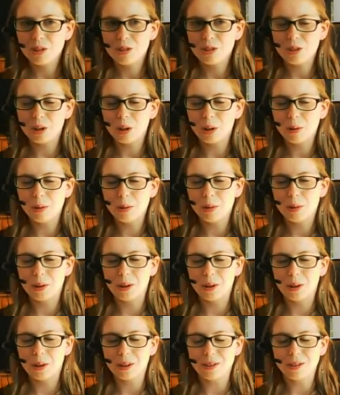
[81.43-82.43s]
Star
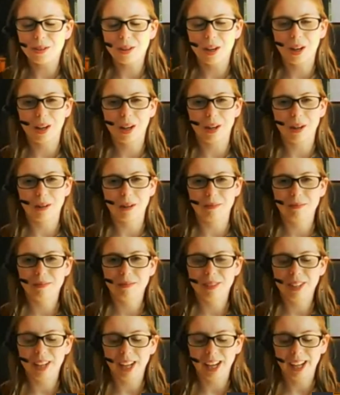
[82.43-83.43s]
Wars
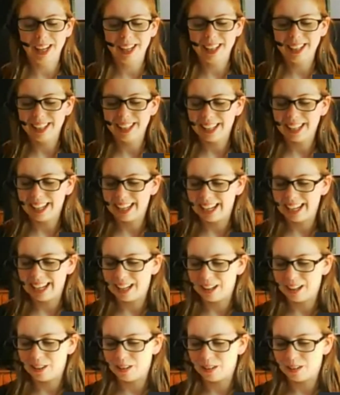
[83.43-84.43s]
Day,
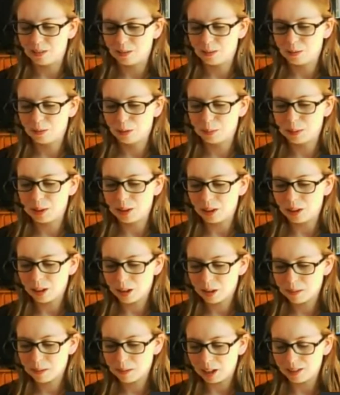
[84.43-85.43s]
and we'll be
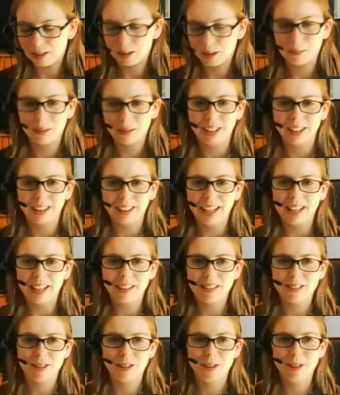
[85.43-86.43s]
talking about some of the
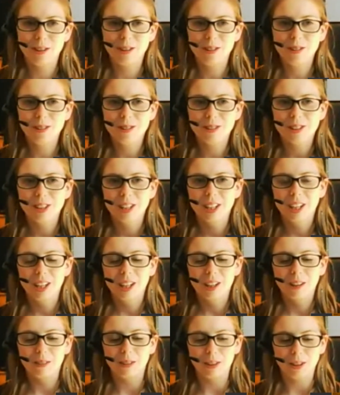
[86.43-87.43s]
latest news,
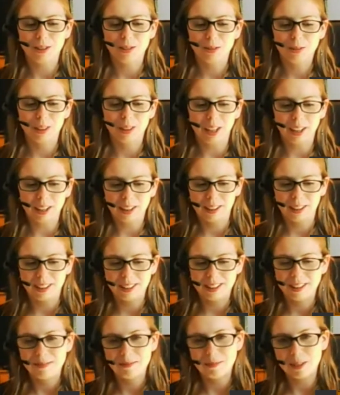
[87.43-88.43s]
which we're not
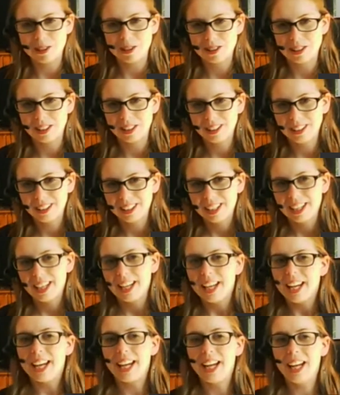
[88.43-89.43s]
going to mention.
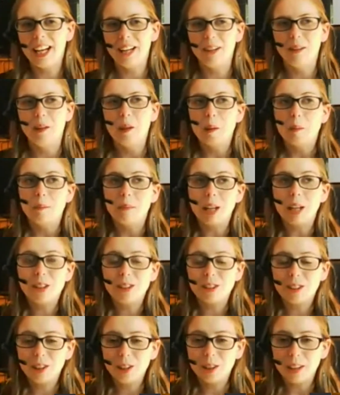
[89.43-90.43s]
And make
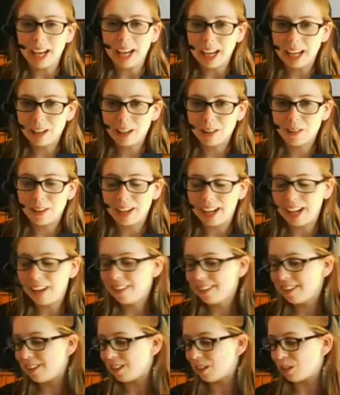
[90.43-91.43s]
sure you hang
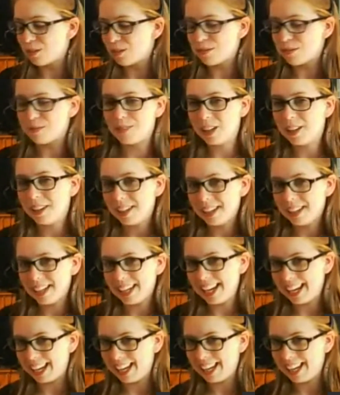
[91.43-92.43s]
around until the
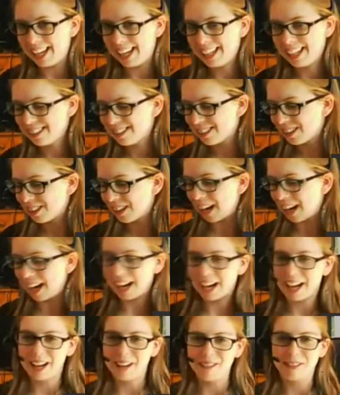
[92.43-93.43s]
very end.
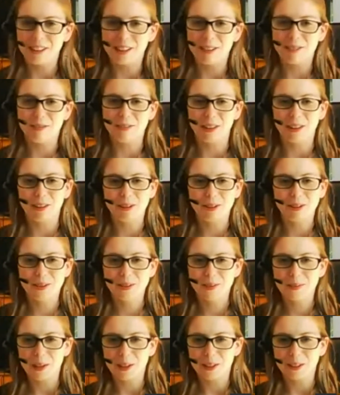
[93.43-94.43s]
I have a very
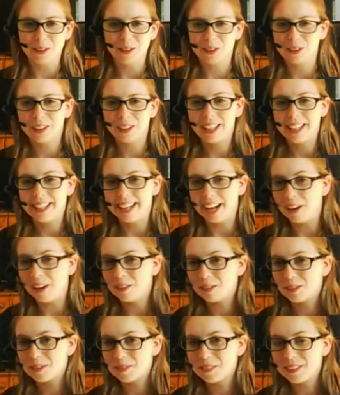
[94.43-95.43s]
special
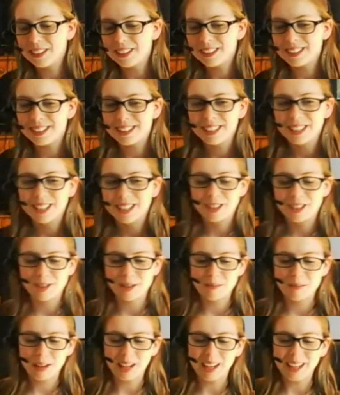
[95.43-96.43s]
announcement
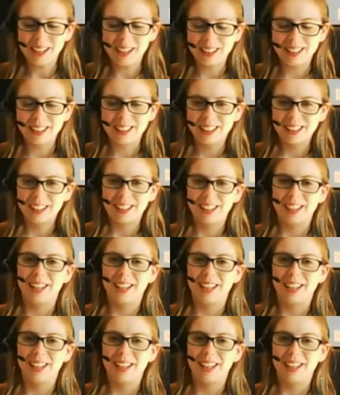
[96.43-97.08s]
to make.